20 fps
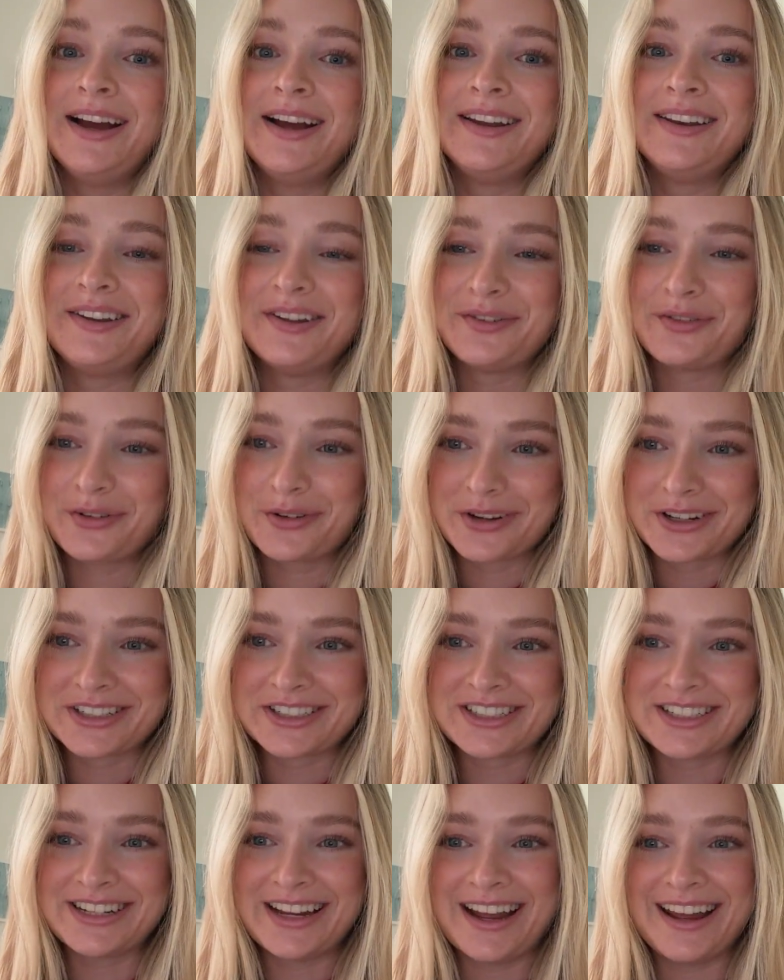
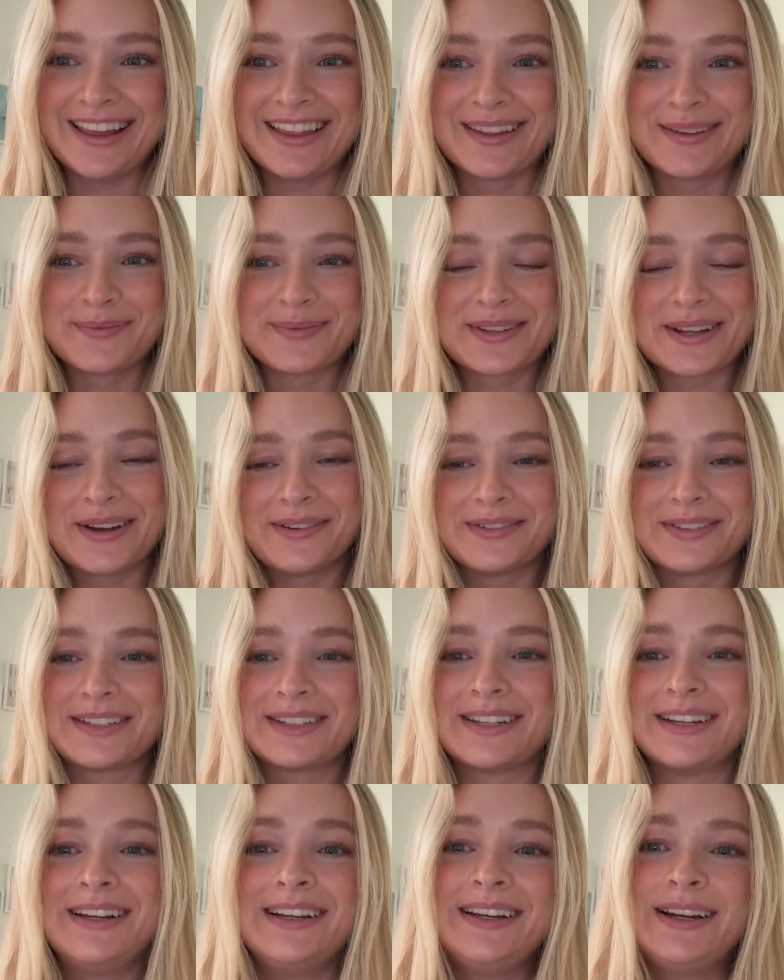differentiate themselves.
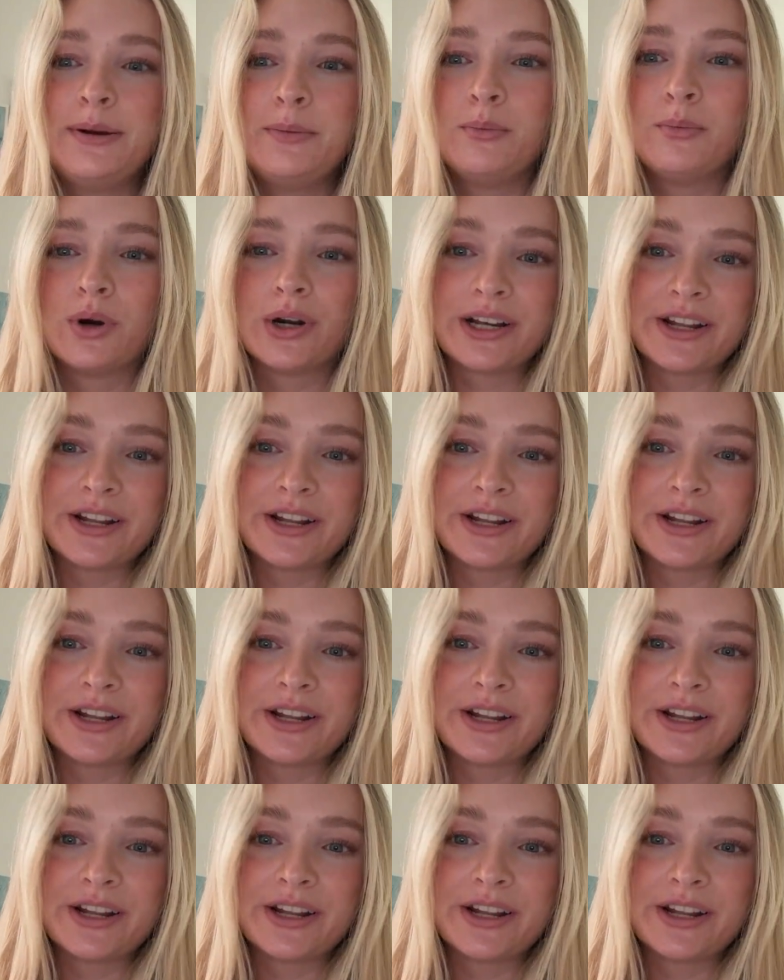More